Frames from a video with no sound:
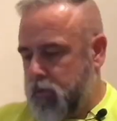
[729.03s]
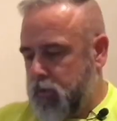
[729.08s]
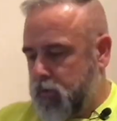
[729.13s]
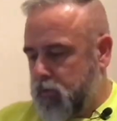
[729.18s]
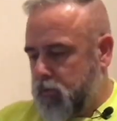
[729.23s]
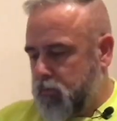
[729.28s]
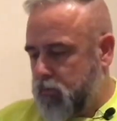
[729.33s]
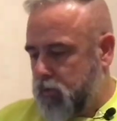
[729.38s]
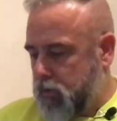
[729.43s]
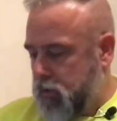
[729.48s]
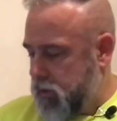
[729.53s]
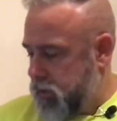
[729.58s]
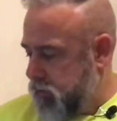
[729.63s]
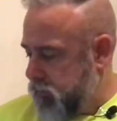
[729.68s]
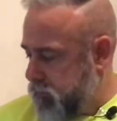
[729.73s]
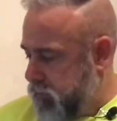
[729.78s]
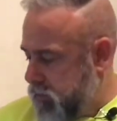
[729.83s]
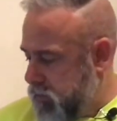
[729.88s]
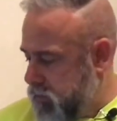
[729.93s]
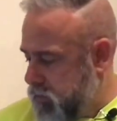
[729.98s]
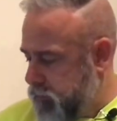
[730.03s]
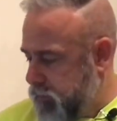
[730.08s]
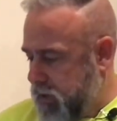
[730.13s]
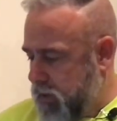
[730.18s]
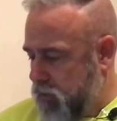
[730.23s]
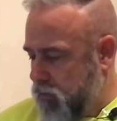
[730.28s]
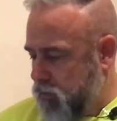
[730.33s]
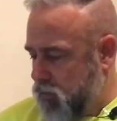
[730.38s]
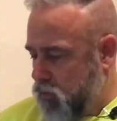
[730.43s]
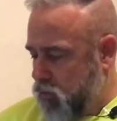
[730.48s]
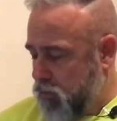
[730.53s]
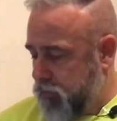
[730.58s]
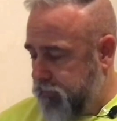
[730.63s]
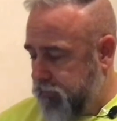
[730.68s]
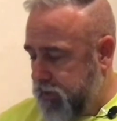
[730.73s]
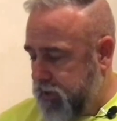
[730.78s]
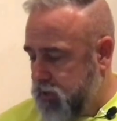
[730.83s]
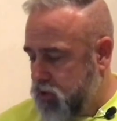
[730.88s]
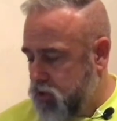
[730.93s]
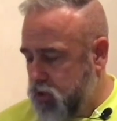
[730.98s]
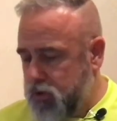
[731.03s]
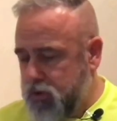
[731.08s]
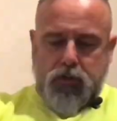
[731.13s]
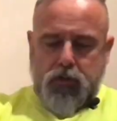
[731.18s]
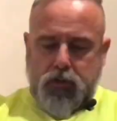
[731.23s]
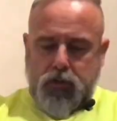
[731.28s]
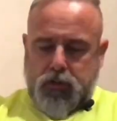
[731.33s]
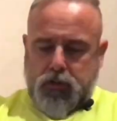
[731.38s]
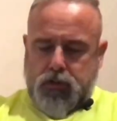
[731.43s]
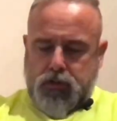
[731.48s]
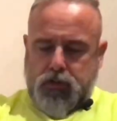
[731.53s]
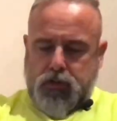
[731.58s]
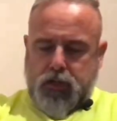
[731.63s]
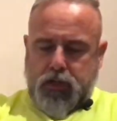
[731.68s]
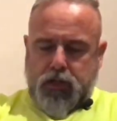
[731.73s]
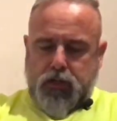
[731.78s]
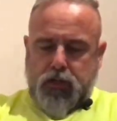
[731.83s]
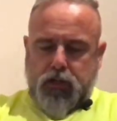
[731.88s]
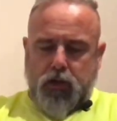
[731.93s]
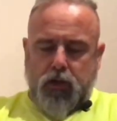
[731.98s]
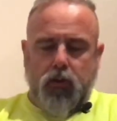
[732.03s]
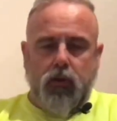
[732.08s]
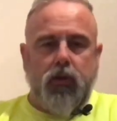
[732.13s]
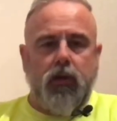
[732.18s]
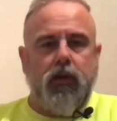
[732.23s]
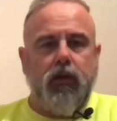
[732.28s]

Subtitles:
Right, that's about all the features. So there you go.